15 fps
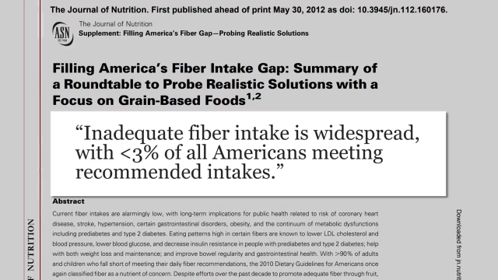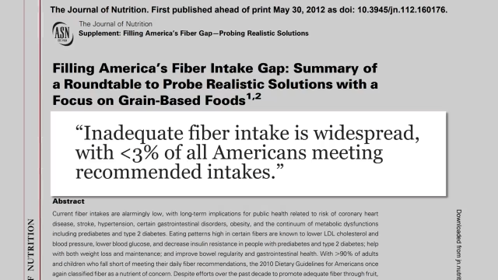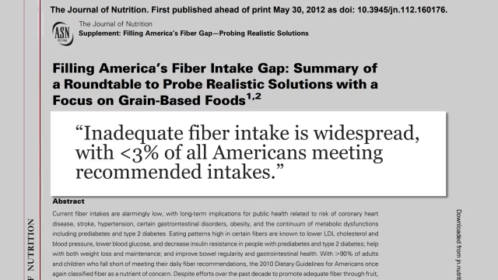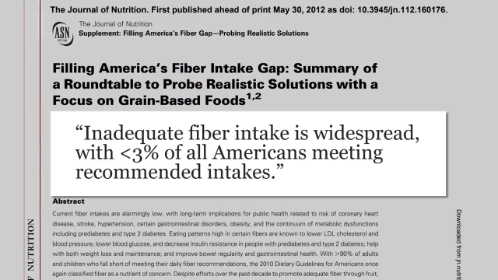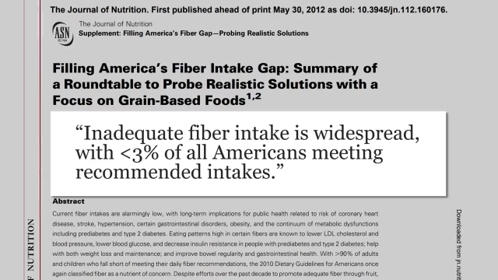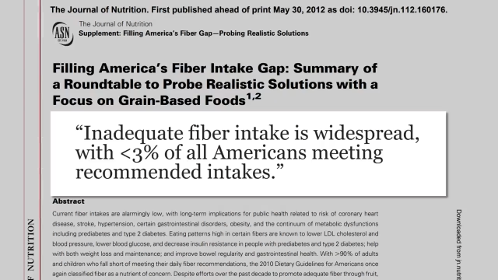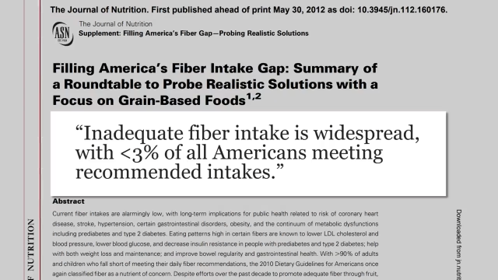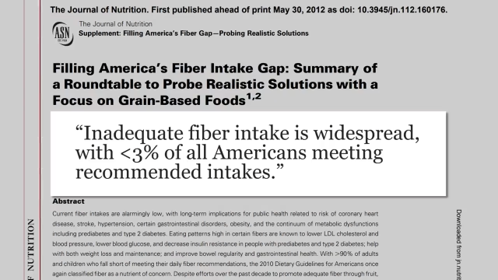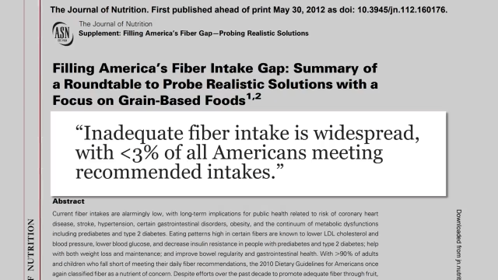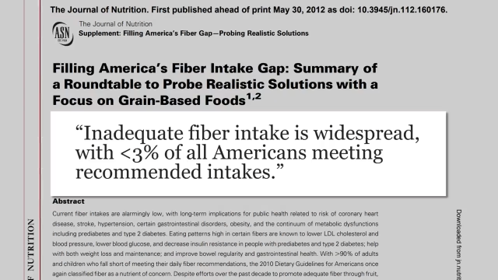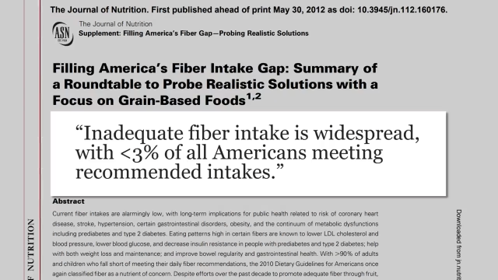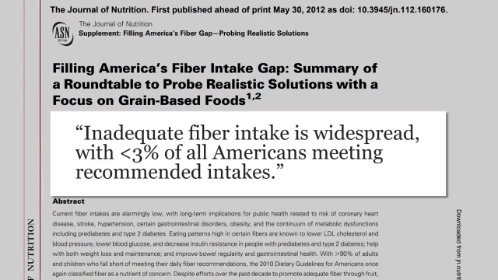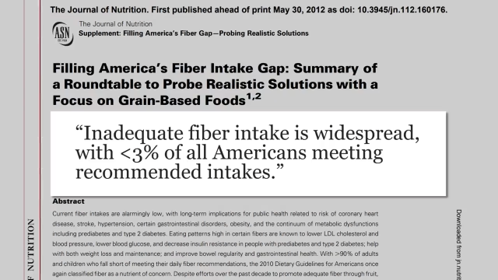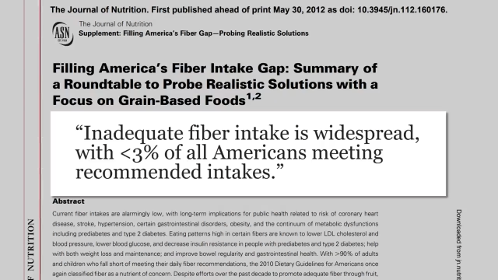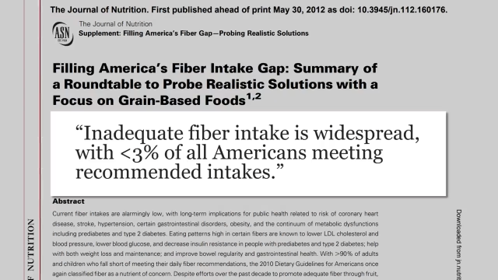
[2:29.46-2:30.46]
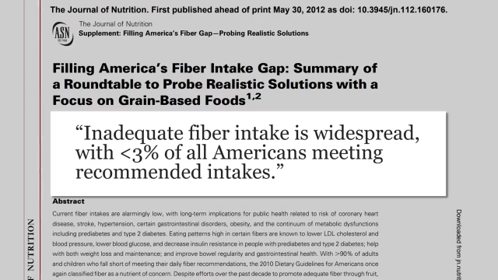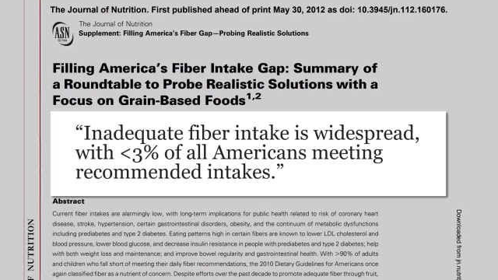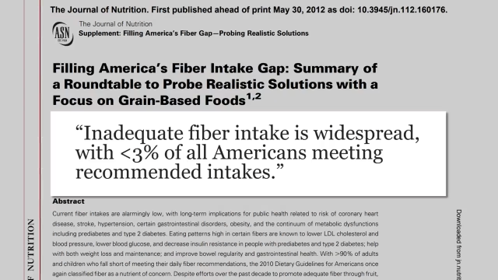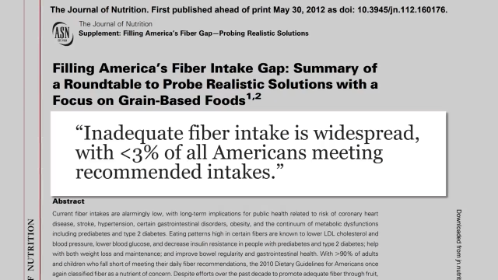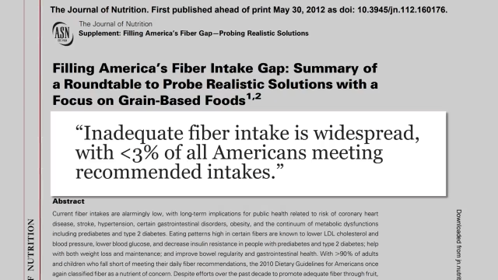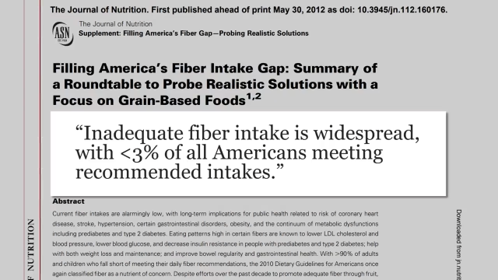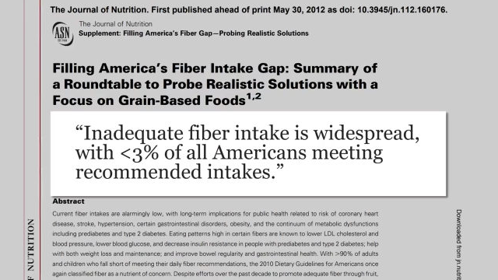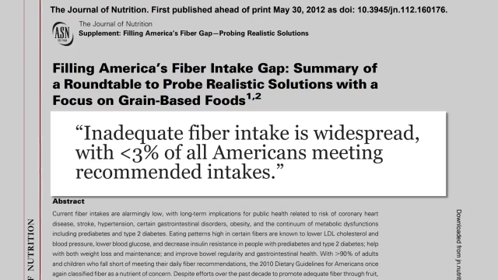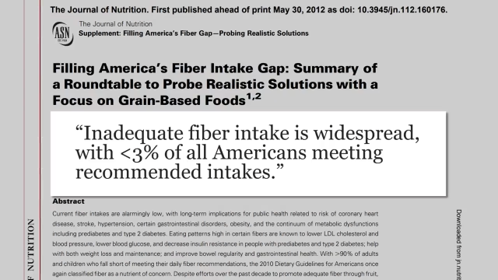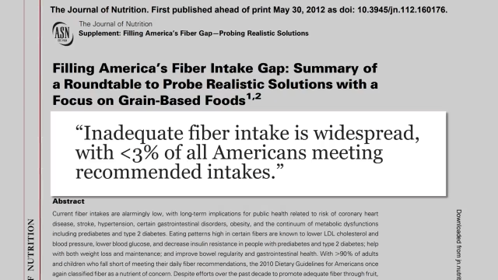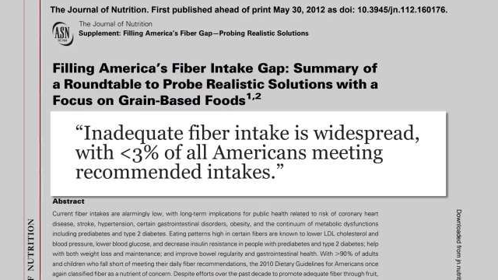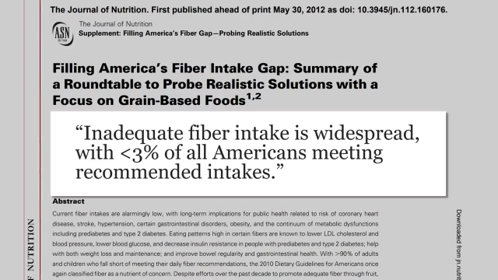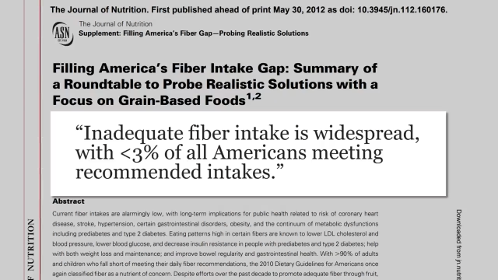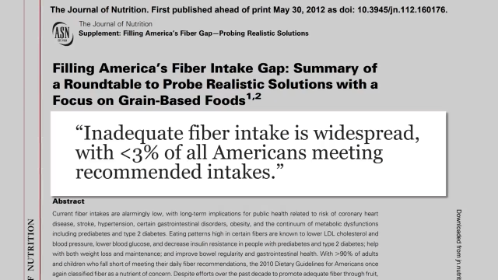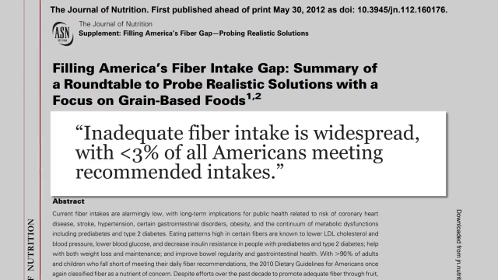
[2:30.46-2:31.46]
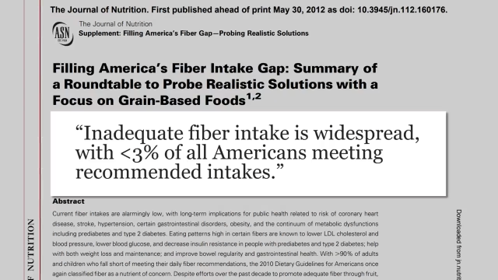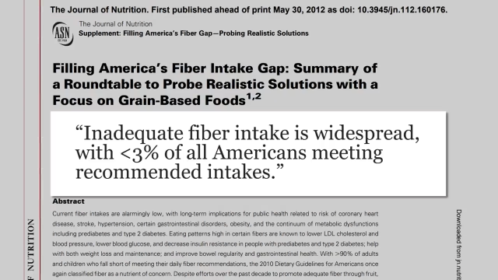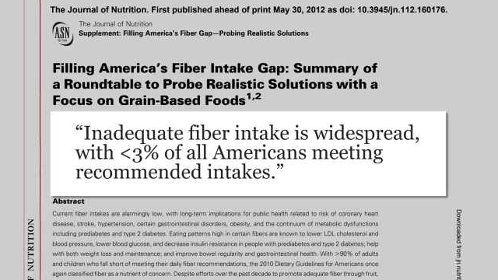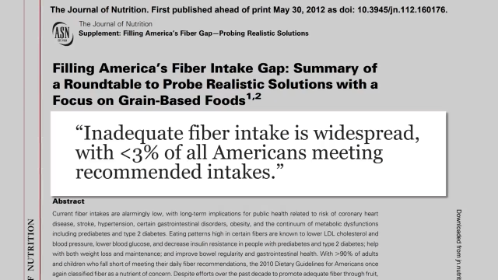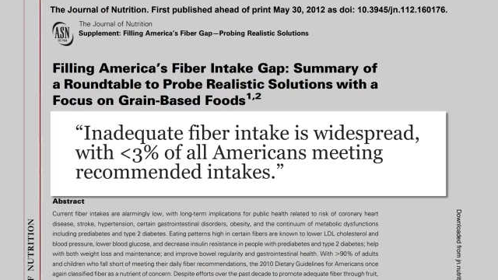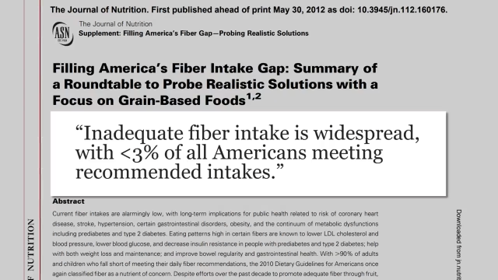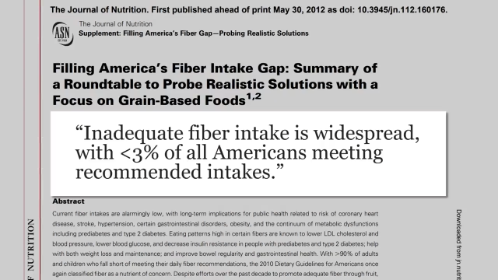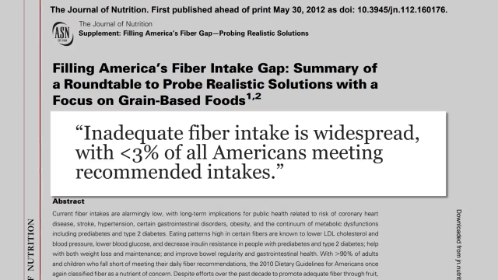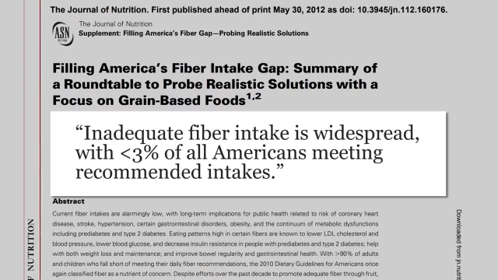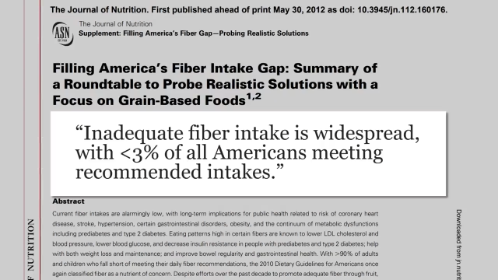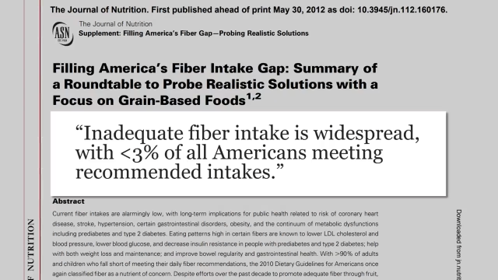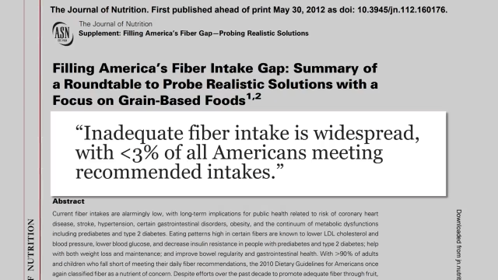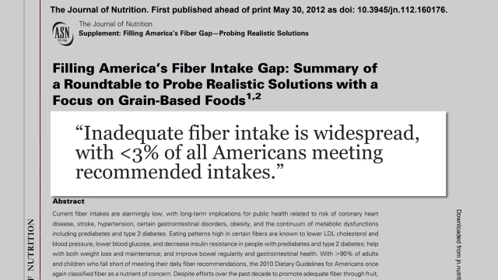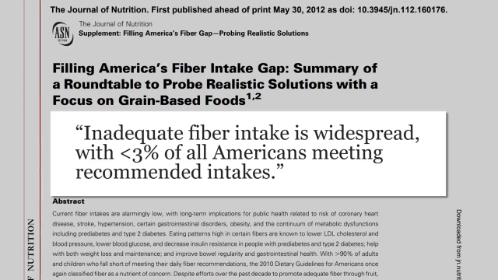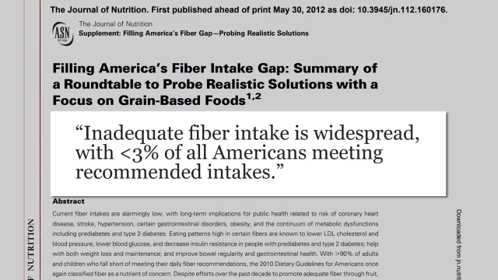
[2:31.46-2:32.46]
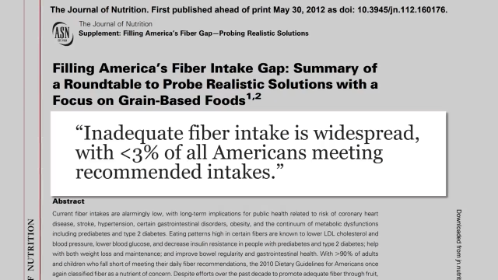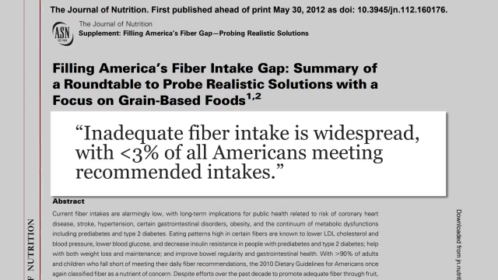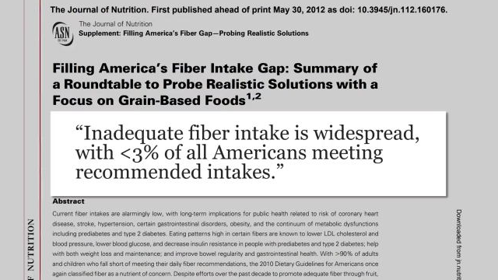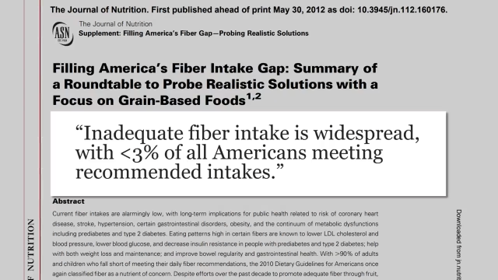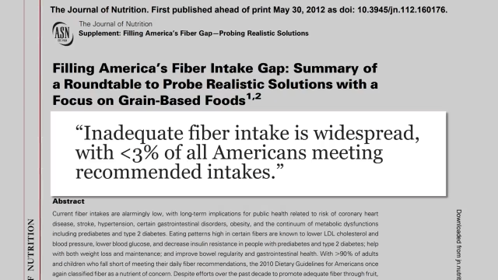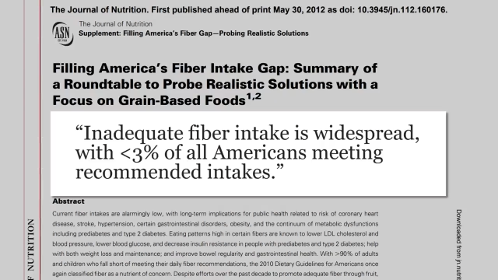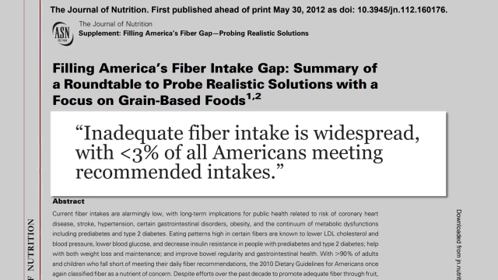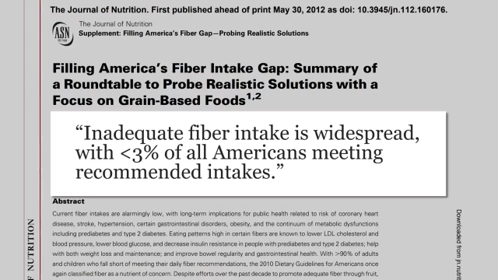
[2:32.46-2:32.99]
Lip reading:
No face is visible, so there are no lips to read.